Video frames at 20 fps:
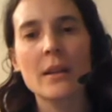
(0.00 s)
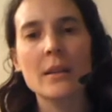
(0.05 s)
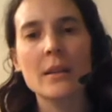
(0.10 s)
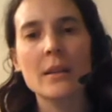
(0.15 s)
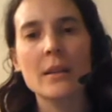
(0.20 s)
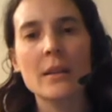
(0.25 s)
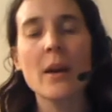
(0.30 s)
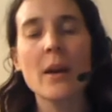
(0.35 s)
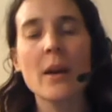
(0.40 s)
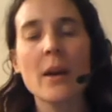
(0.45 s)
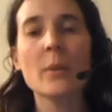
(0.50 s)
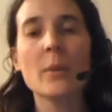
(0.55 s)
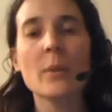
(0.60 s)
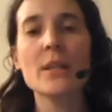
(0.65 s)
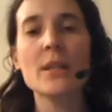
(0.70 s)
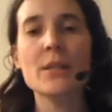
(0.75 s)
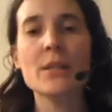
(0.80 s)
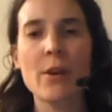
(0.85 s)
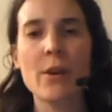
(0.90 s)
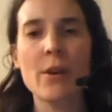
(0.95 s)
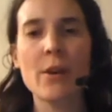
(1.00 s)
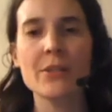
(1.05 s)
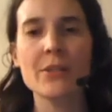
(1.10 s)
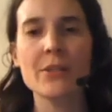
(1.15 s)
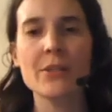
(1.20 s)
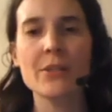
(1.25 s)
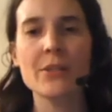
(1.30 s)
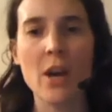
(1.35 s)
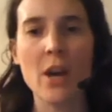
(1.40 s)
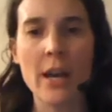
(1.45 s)
Yeah, well, as far
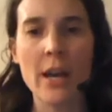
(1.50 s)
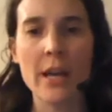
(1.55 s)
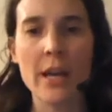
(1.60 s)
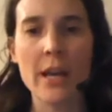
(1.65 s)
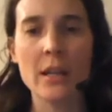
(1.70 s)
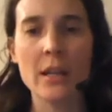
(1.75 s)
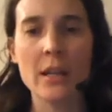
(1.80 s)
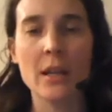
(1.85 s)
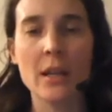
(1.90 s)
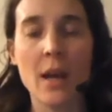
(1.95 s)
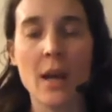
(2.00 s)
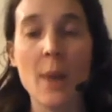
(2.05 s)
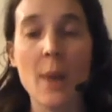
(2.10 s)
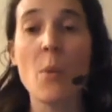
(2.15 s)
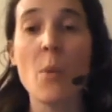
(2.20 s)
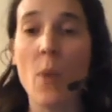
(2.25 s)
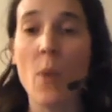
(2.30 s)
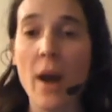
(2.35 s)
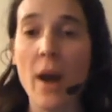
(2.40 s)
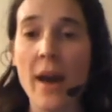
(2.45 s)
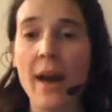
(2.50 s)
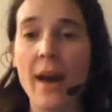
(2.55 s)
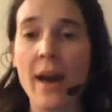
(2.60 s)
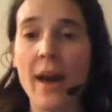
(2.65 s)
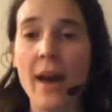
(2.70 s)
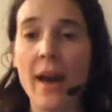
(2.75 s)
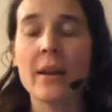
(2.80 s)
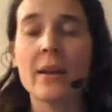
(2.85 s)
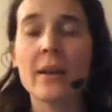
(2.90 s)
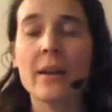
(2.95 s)
as I am
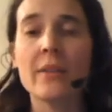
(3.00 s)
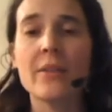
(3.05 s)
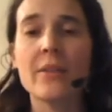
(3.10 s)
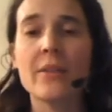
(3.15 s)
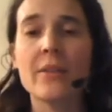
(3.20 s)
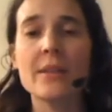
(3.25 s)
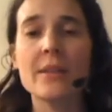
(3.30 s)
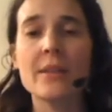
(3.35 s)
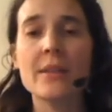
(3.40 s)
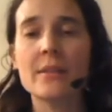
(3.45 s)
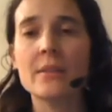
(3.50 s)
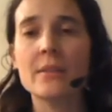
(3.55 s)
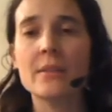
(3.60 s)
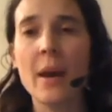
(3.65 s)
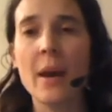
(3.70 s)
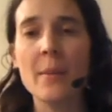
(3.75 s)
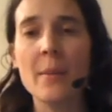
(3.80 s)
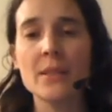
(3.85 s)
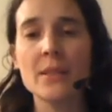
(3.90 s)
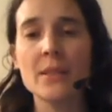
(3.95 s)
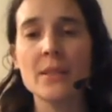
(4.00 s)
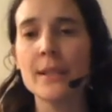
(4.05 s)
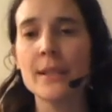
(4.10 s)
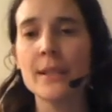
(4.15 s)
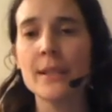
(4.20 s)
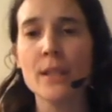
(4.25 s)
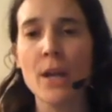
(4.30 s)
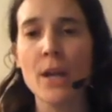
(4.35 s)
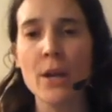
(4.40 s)
aware, there's absolutely